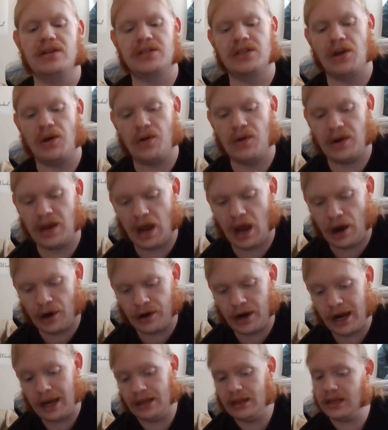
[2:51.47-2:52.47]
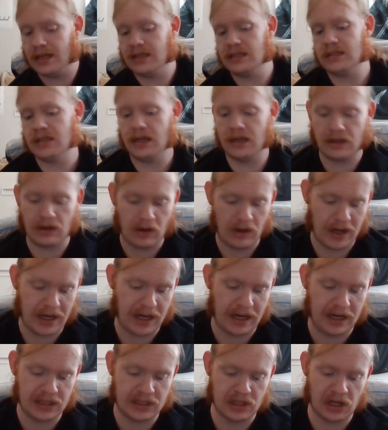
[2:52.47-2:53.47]
So, all right, let's go ahead
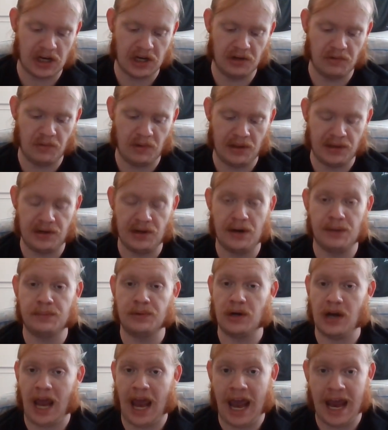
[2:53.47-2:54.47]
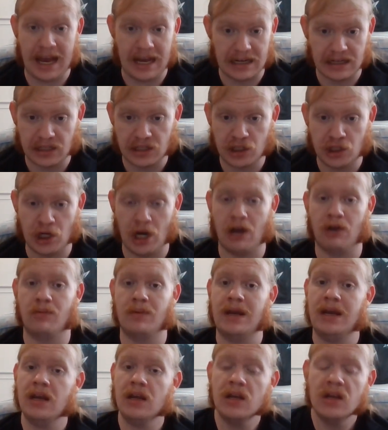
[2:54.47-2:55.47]
and get started with number eight, shall
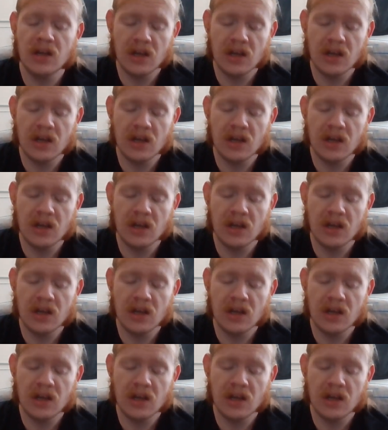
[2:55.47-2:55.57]
we?